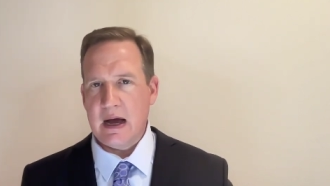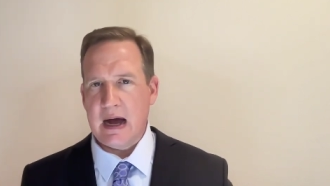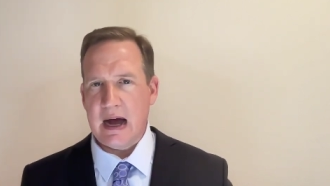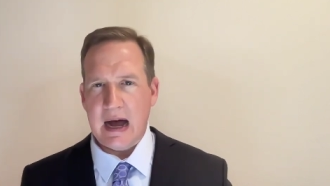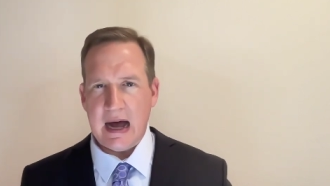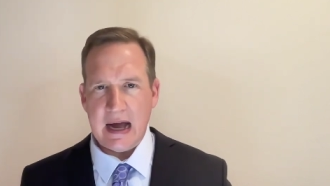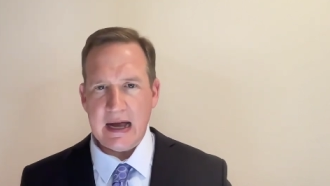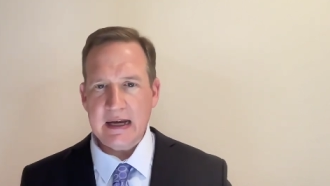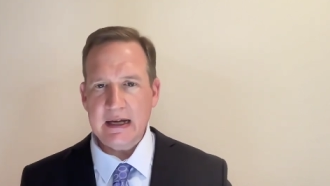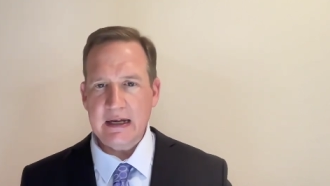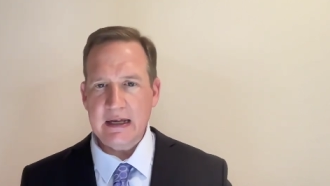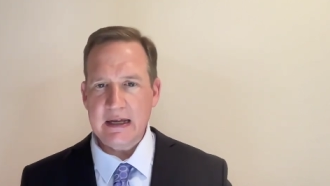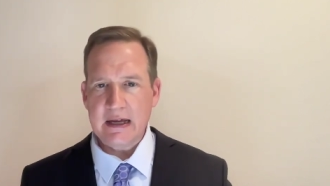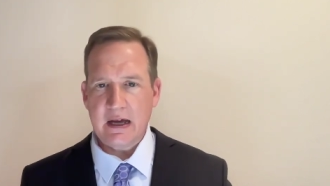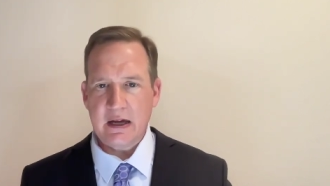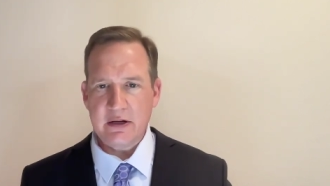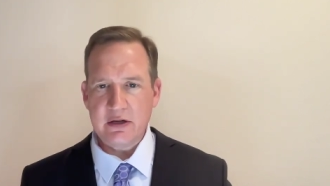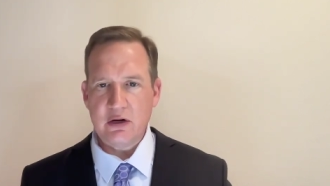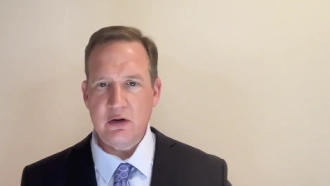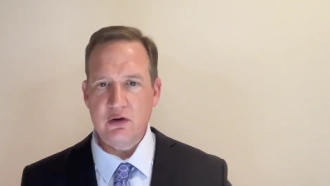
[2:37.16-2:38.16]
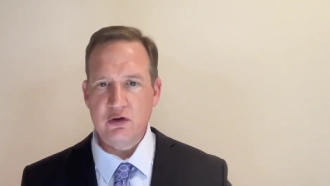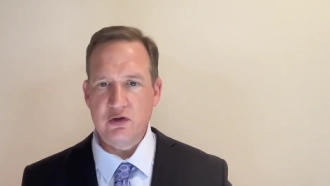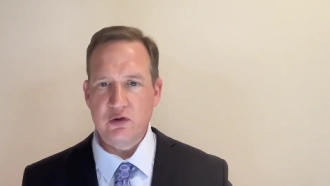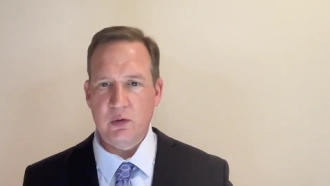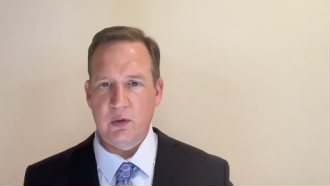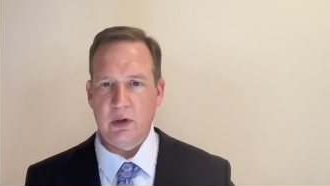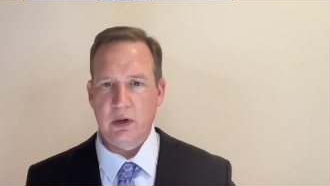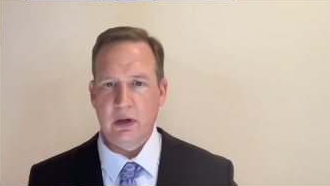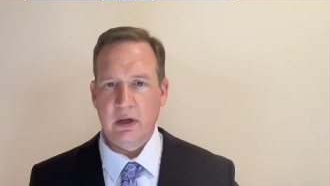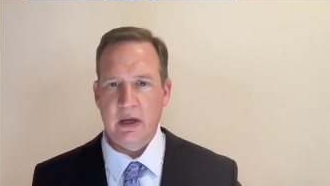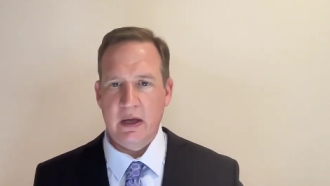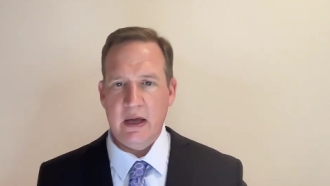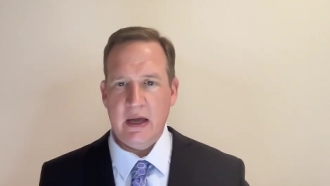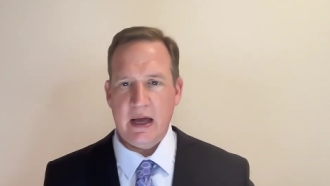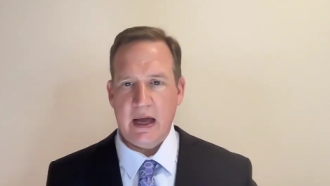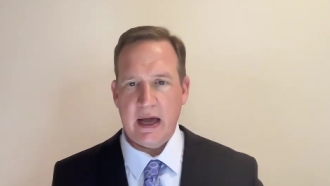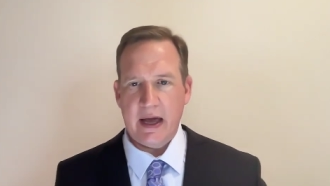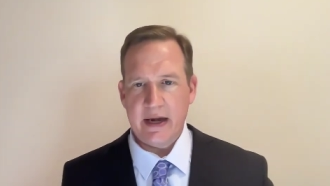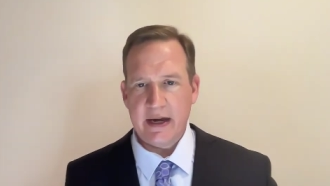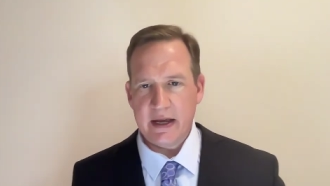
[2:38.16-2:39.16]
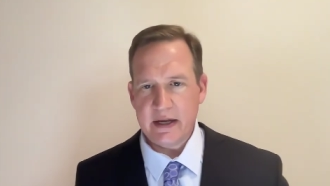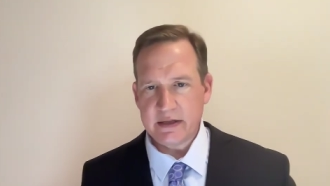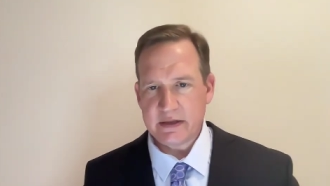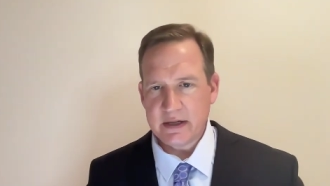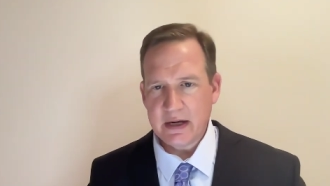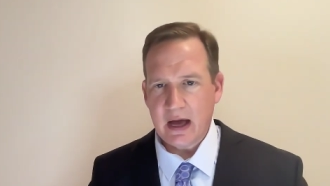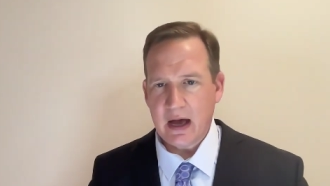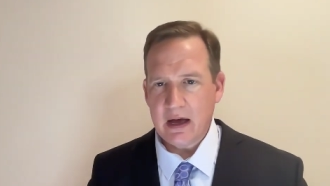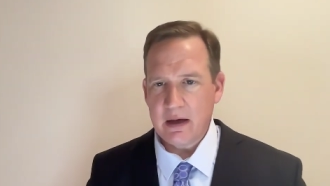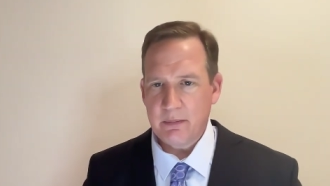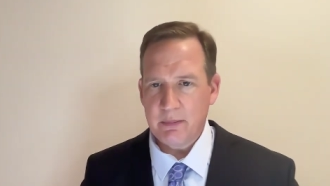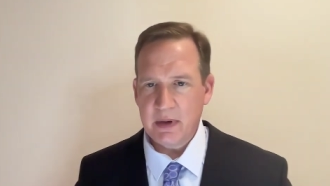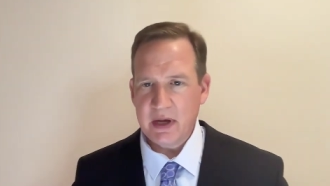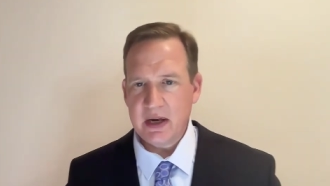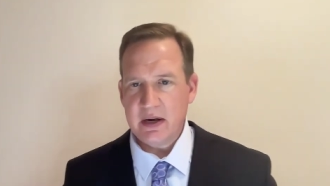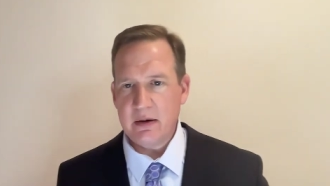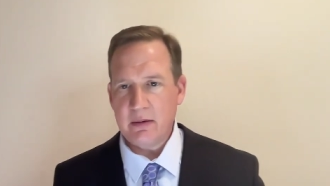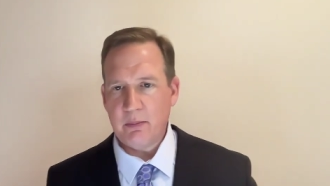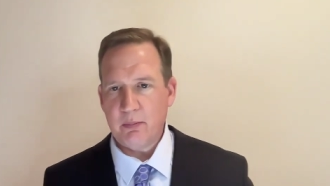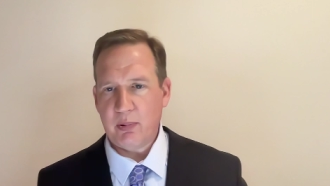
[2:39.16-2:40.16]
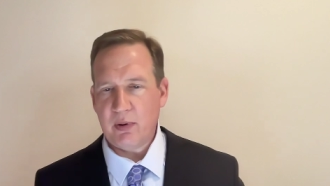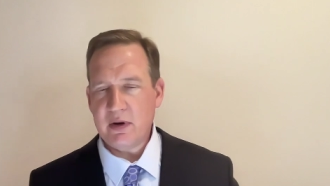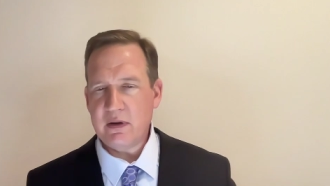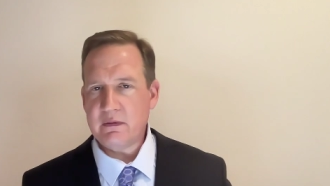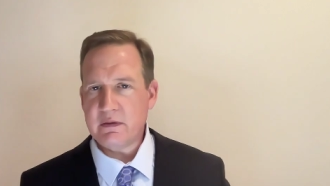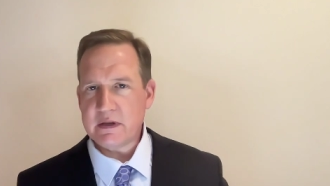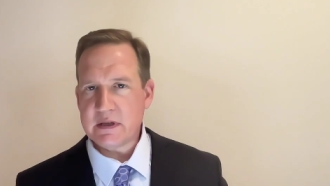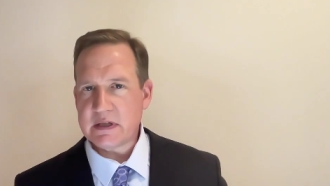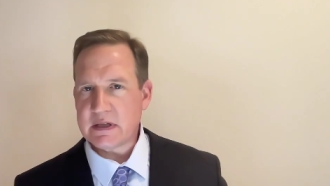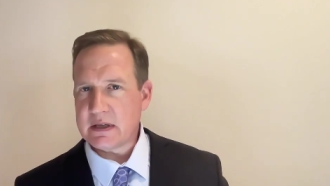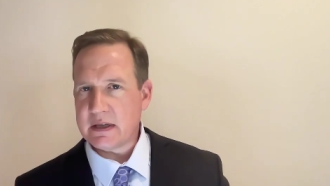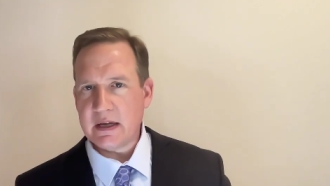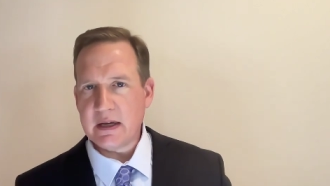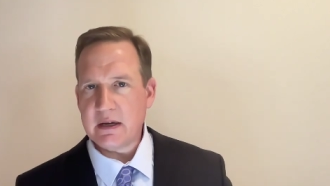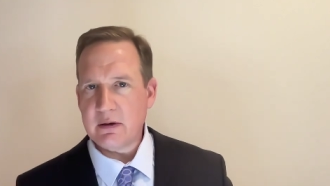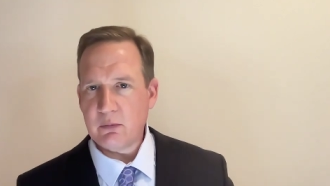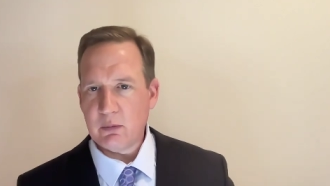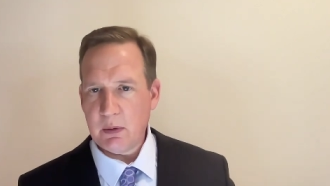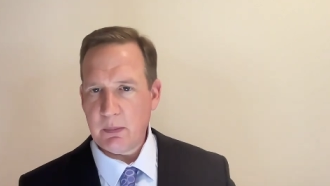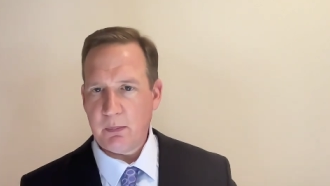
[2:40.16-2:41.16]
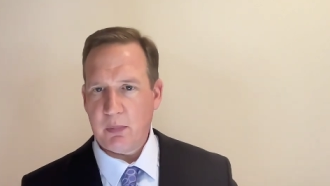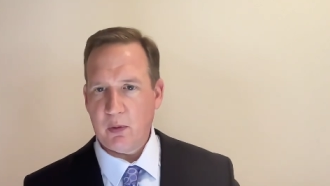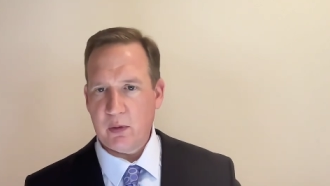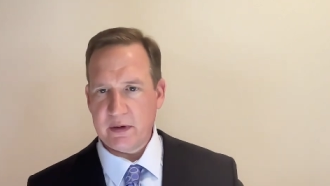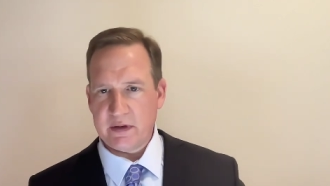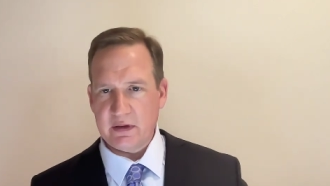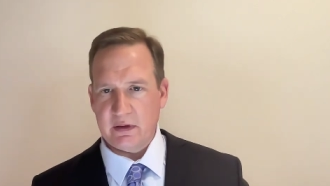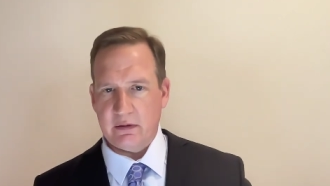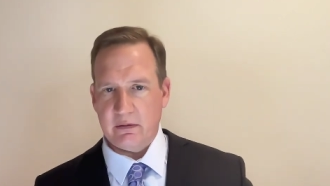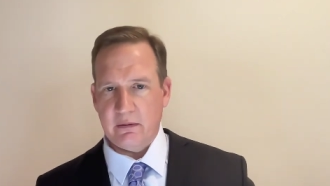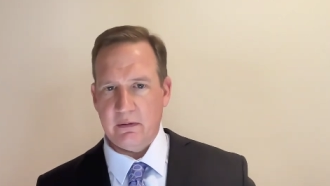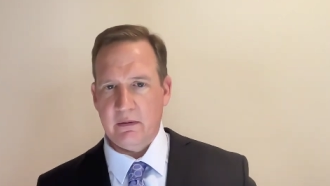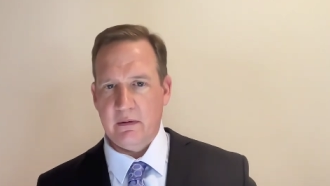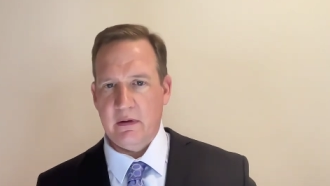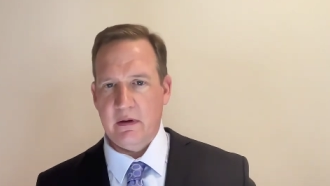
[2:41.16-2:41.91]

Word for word: highly unusual and has not been previously reported.